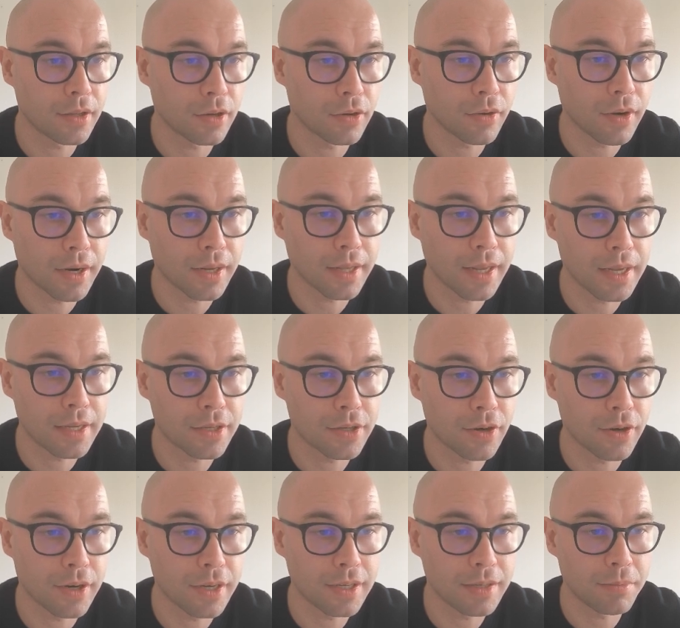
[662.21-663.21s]
The correct
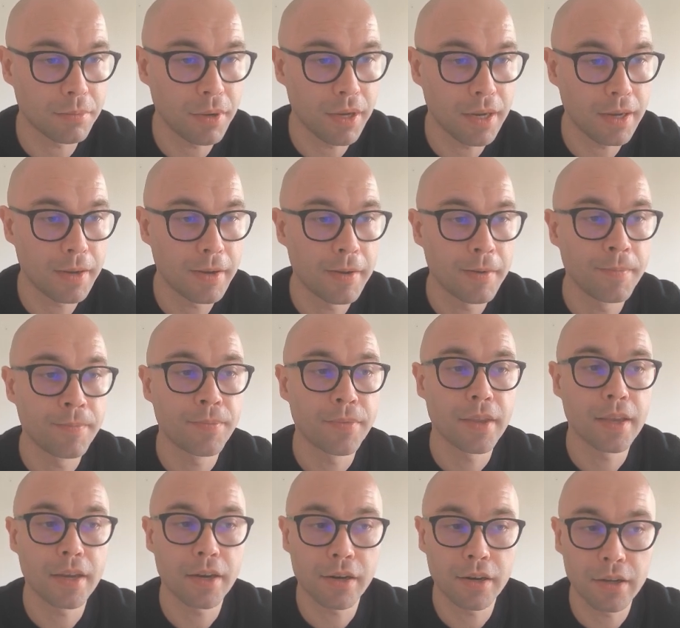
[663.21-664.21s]
answer is B,
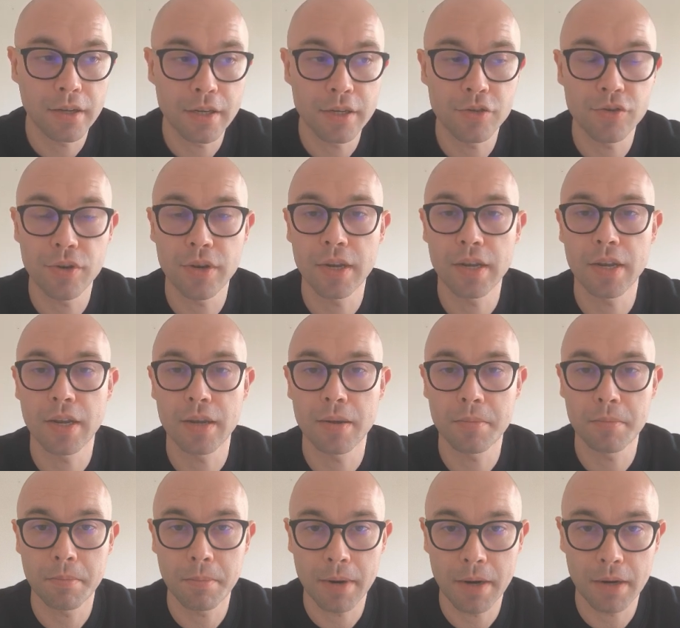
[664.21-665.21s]
early
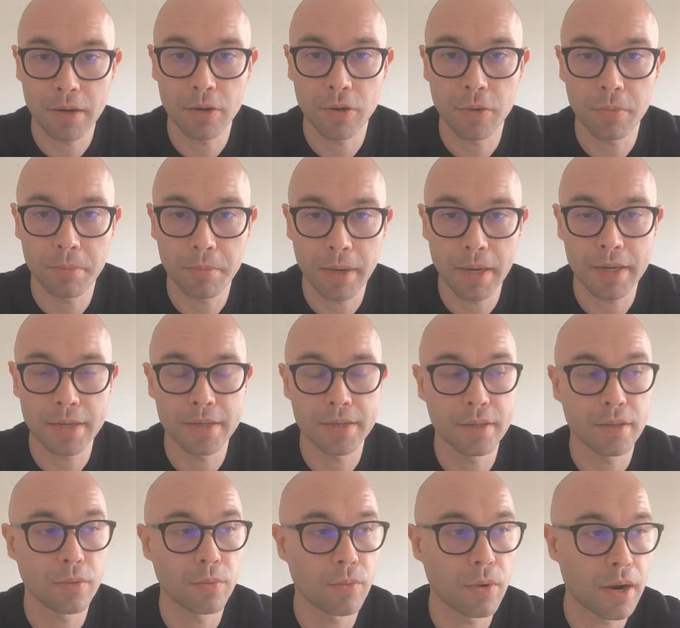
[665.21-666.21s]
drinking
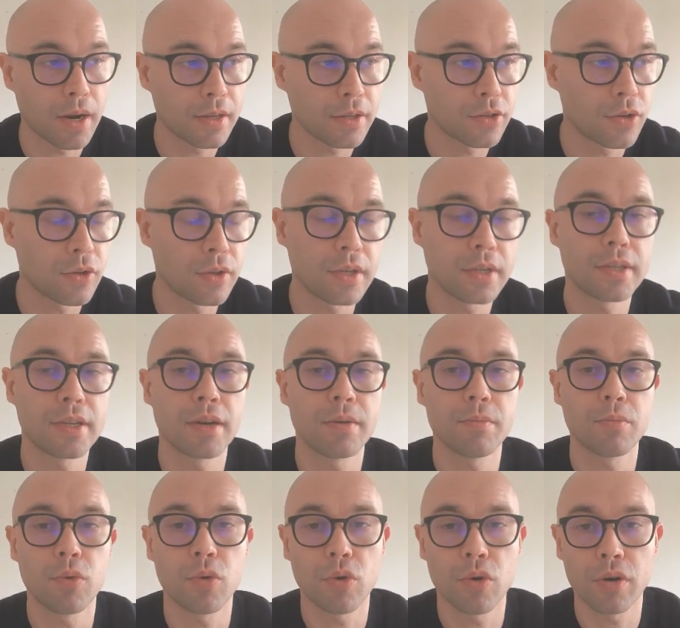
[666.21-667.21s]
Merlot-based wines. So these are
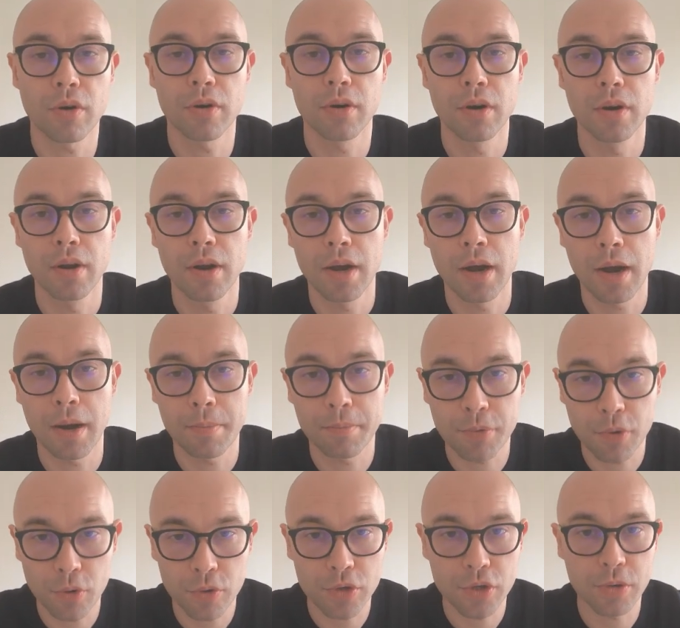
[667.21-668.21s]
more
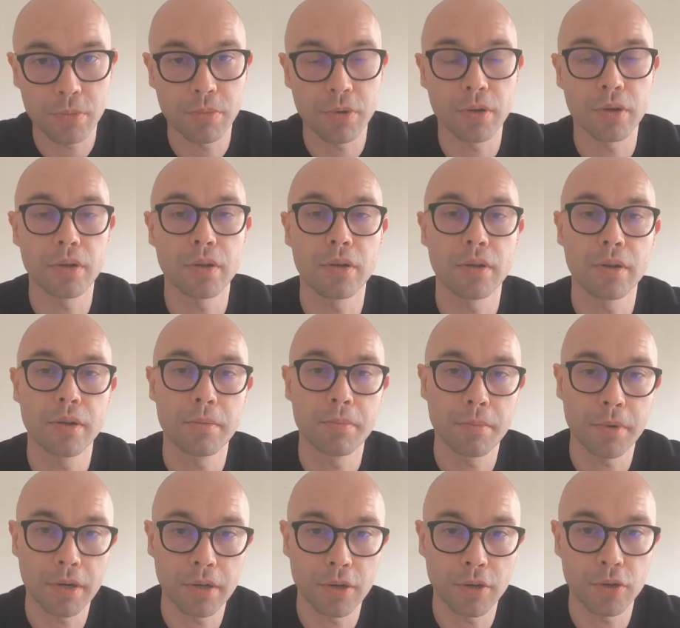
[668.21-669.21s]
approachable
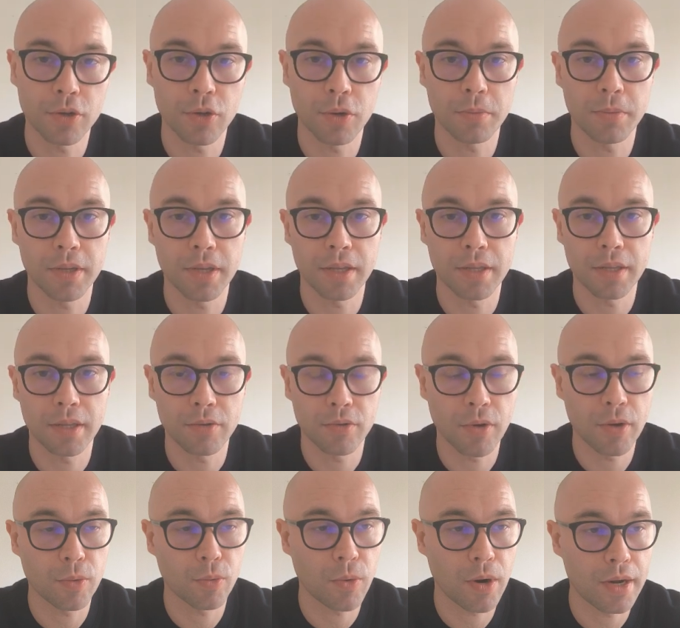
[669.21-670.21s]
Merlot-dominated
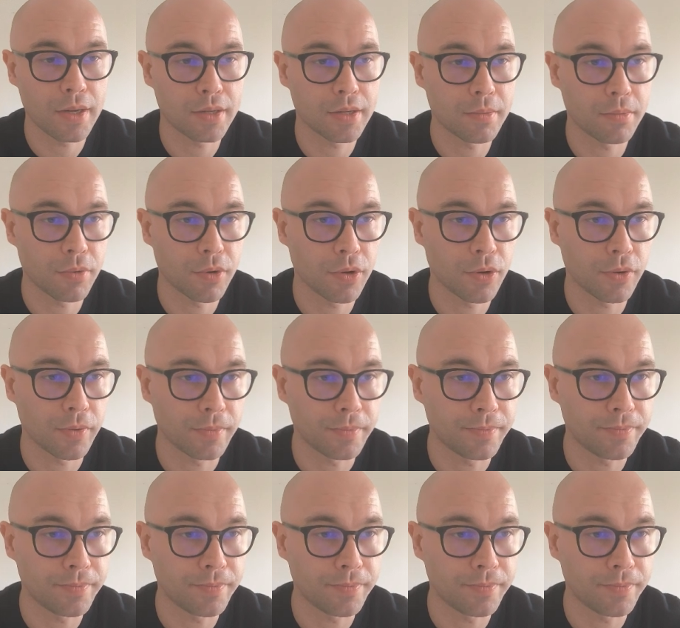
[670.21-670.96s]
red wines in Bordeaux.